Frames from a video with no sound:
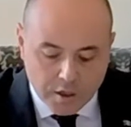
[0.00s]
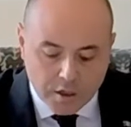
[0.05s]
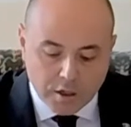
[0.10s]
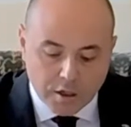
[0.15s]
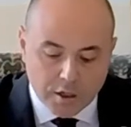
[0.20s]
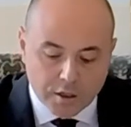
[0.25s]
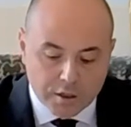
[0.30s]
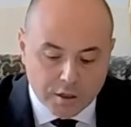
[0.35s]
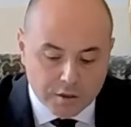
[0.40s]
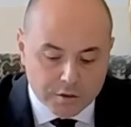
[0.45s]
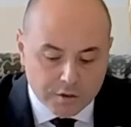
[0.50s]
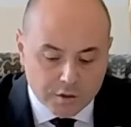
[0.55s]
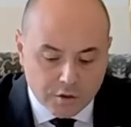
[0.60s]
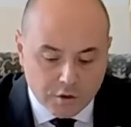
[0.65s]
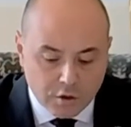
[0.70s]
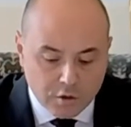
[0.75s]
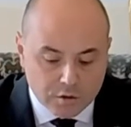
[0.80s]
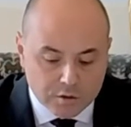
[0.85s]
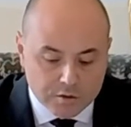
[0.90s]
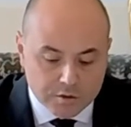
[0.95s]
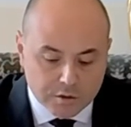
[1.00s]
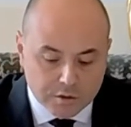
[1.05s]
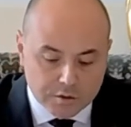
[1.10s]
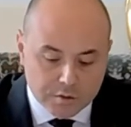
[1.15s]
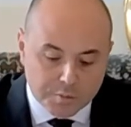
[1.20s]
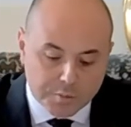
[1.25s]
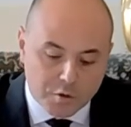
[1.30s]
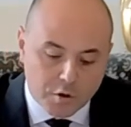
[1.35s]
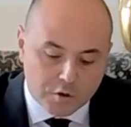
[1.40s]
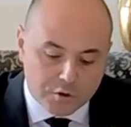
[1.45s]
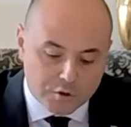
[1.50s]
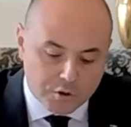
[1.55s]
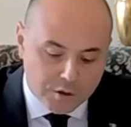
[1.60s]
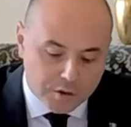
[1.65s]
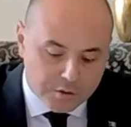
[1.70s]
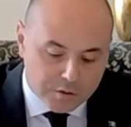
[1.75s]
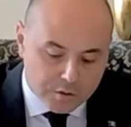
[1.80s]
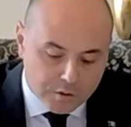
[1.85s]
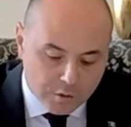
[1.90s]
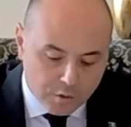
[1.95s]
Another constant
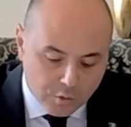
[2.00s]
project